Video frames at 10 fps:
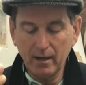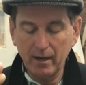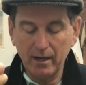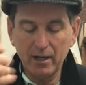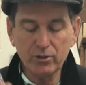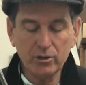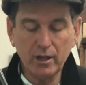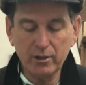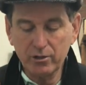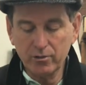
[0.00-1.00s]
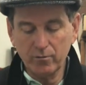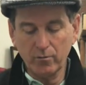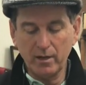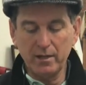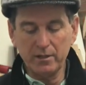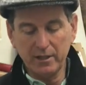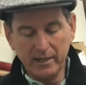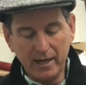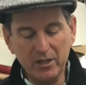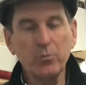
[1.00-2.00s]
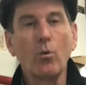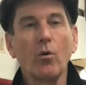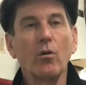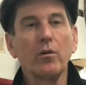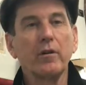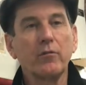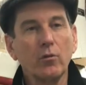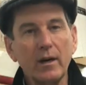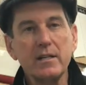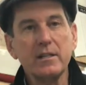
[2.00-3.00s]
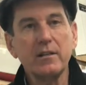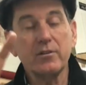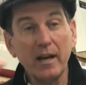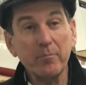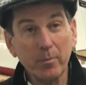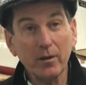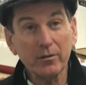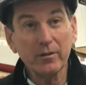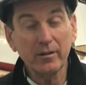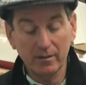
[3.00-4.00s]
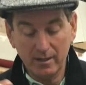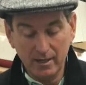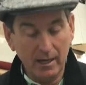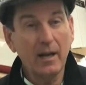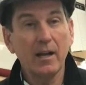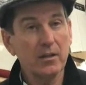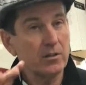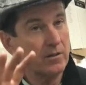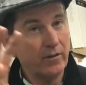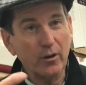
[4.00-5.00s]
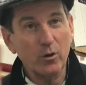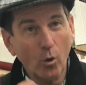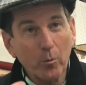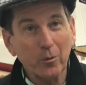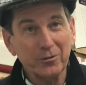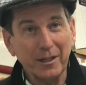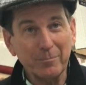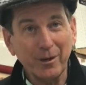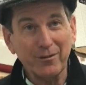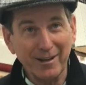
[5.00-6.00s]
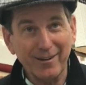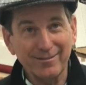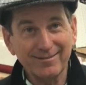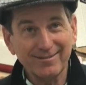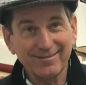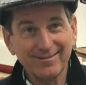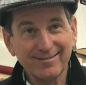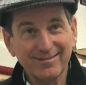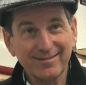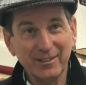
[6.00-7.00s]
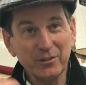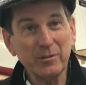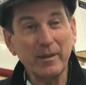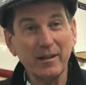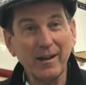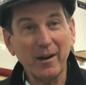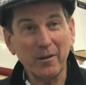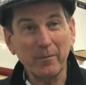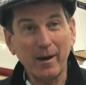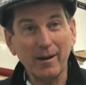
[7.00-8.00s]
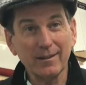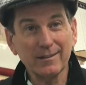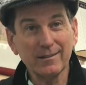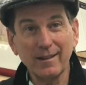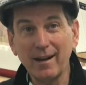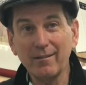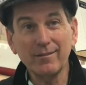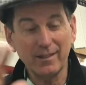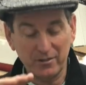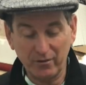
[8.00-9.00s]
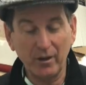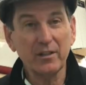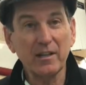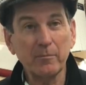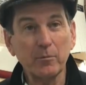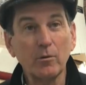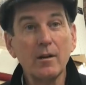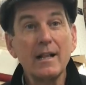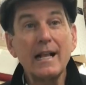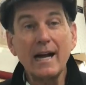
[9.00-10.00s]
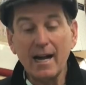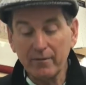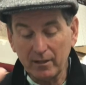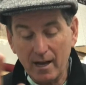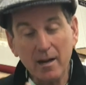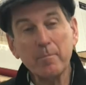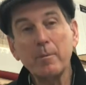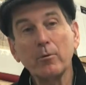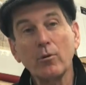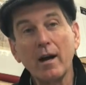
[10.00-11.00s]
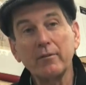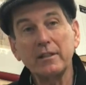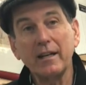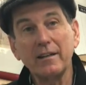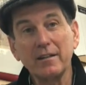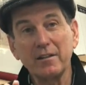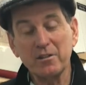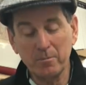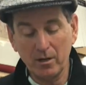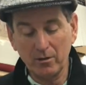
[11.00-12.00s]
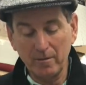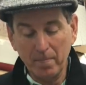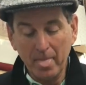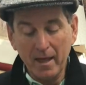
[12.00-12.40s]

all right, it's in today's world of crazy shape putters, this is a very normal shape putter now. It used to be out of the box. Now it's very acceptable. I have a lot of people gravitating to this putter.